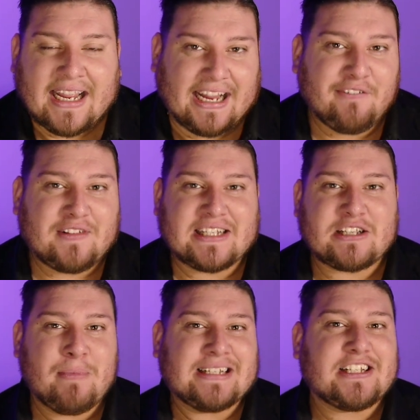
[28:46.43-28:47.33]
If
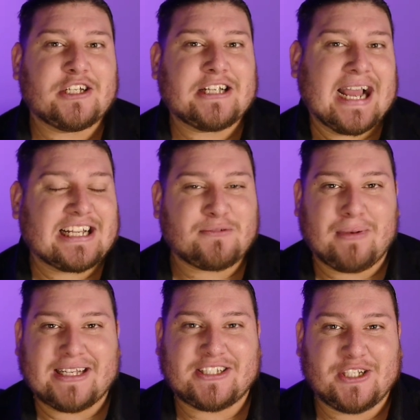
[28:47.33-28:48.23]
this message has
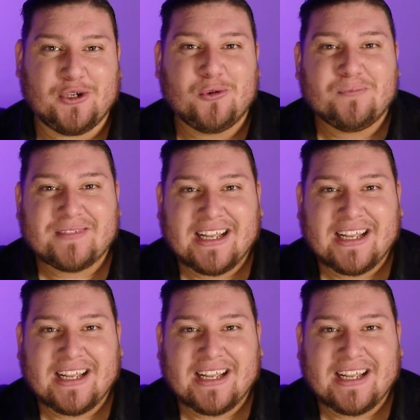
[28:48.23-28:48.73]
blessed you